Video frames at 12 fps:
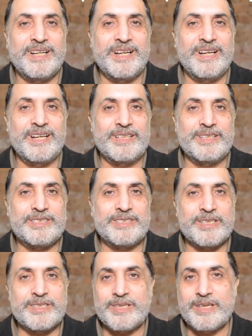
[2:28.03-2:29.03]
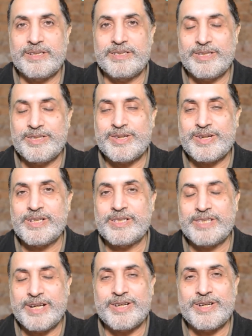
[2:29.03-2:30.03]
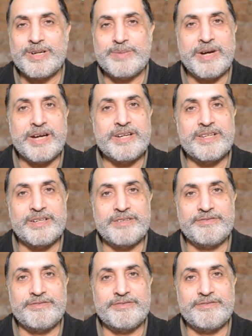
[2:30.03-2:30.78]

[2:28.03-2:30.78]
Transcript: it's just a gentle reminder.